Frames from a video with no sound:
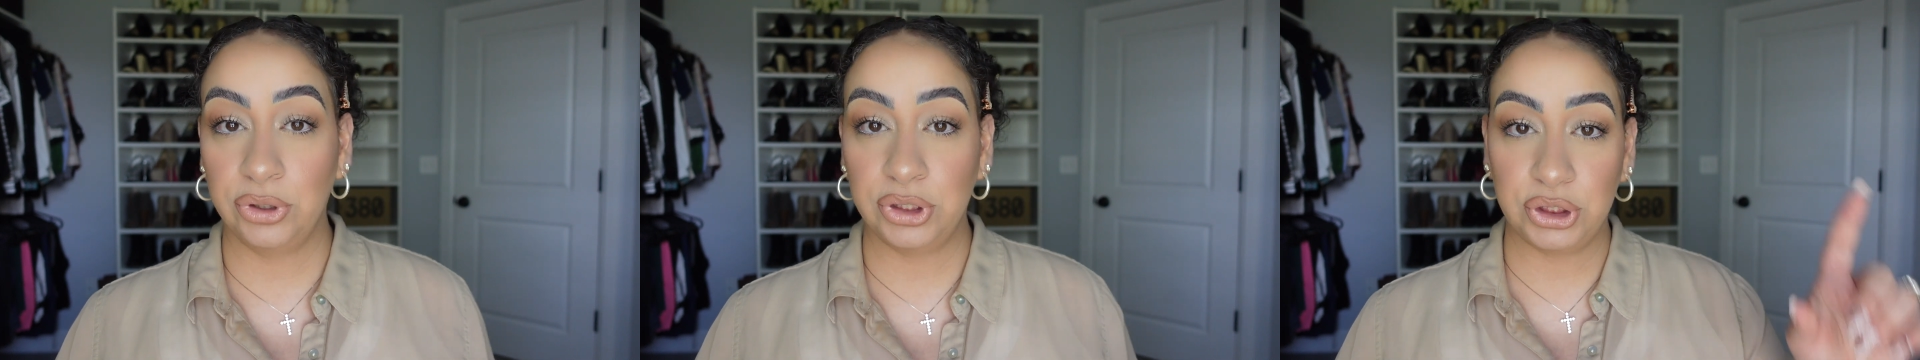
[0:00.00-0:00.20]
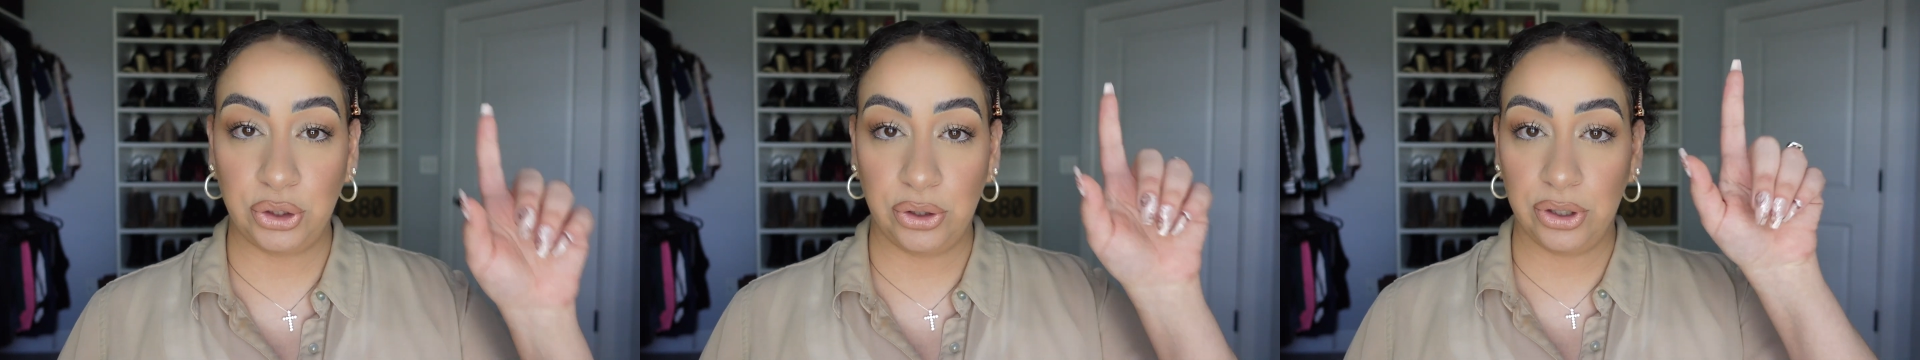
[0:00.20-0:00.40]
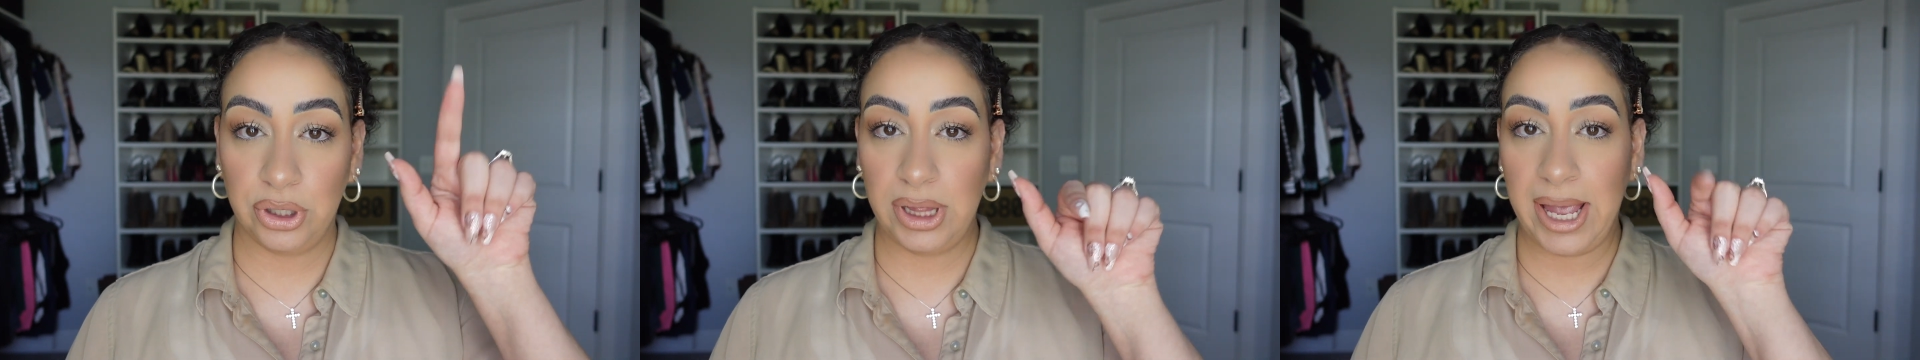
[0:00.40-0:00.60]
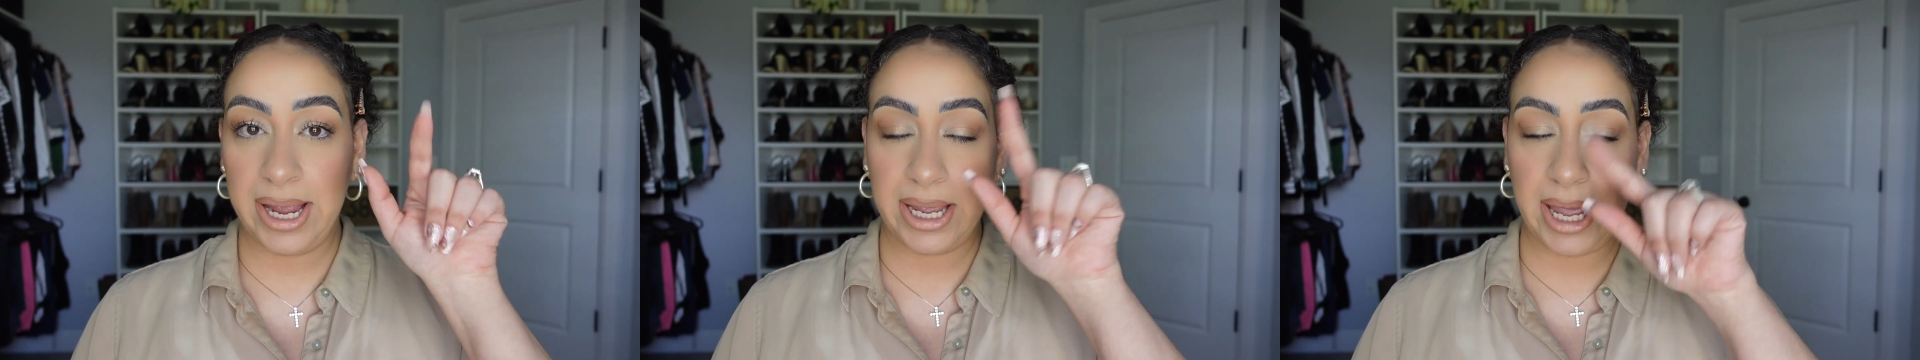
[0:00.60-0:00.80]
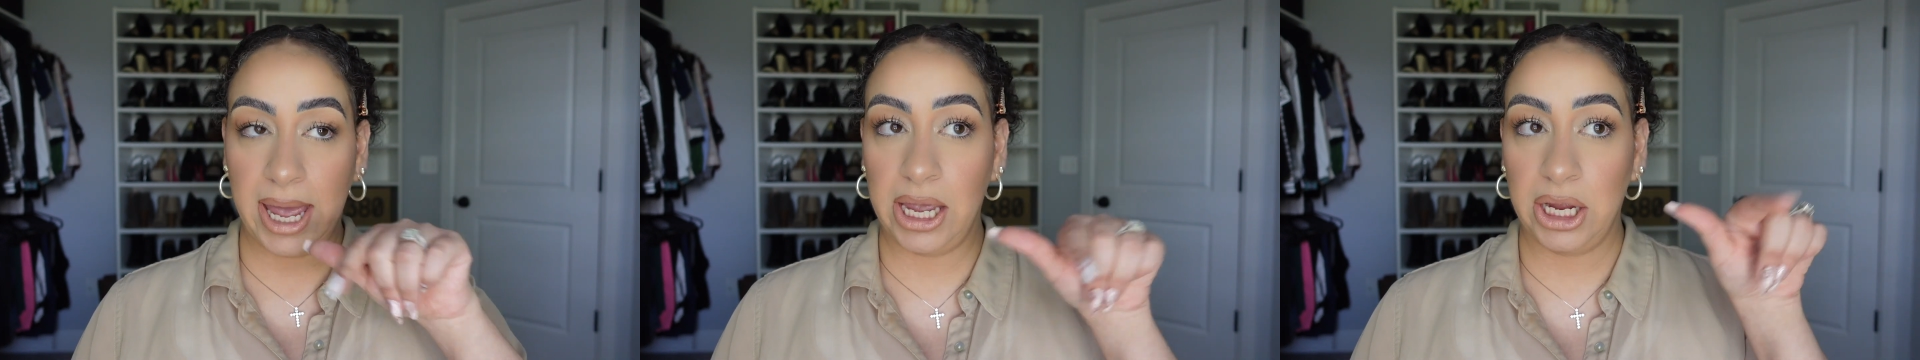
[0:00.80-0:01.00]
so they're
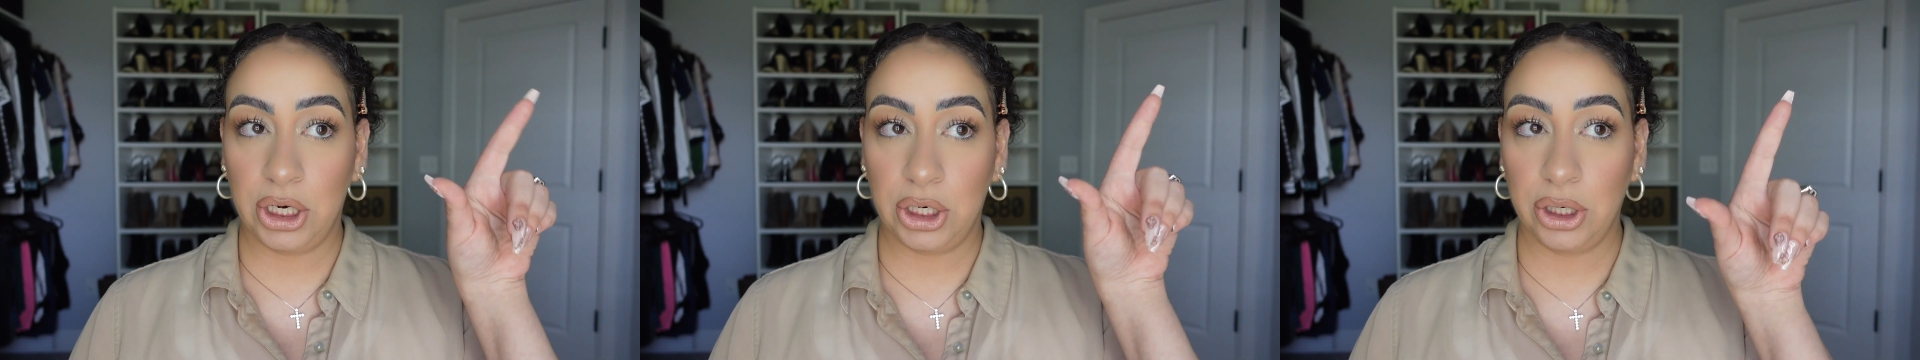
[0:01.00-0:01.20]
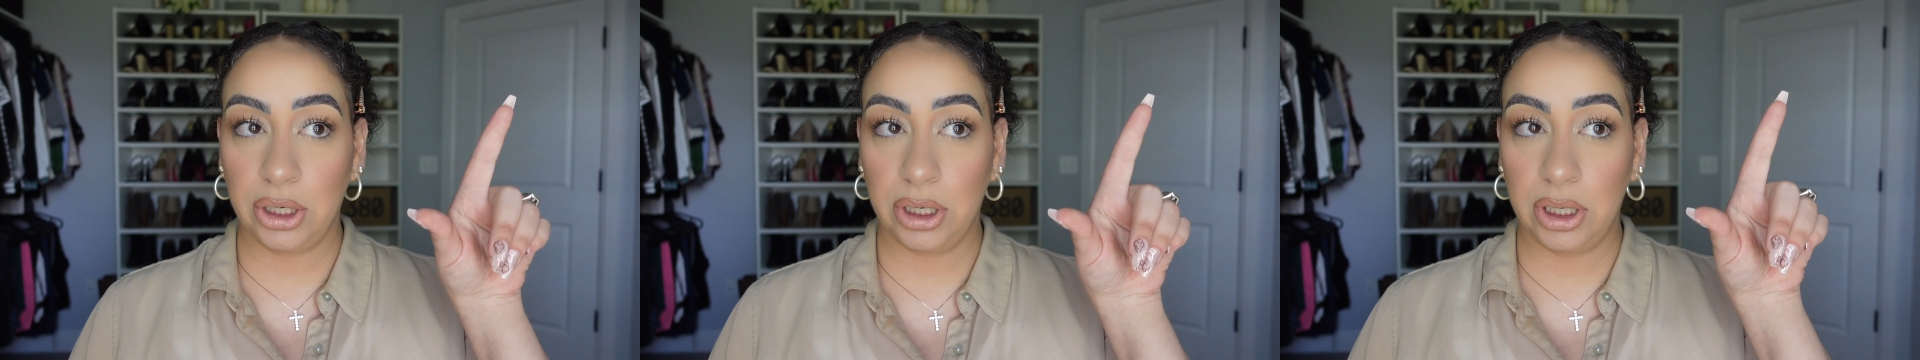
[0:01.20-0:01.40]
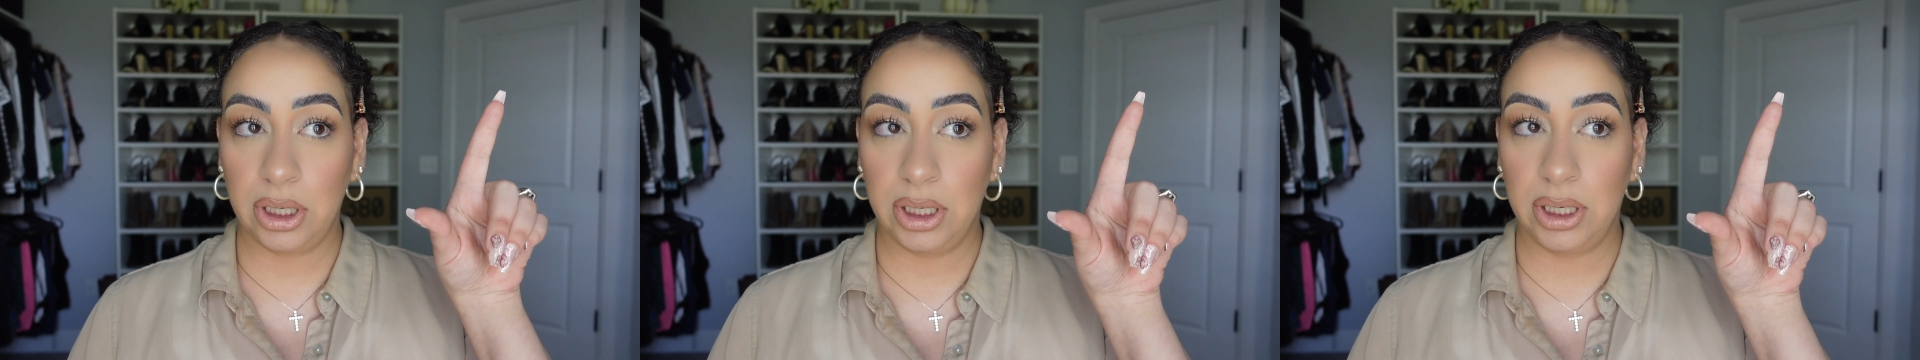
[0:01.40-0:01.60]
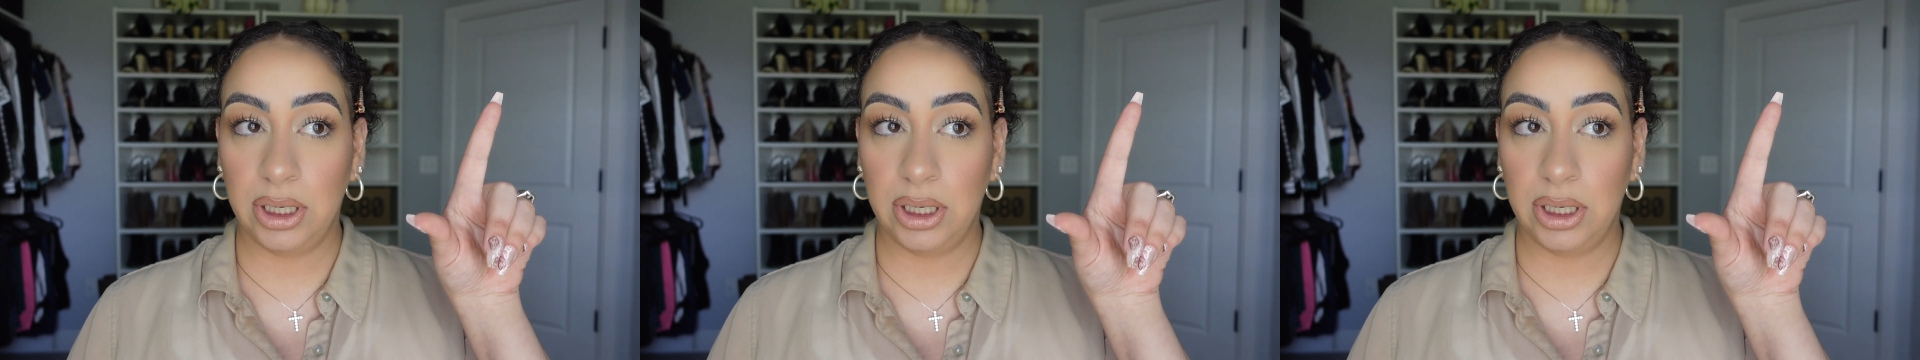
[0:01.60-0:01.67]
like anchor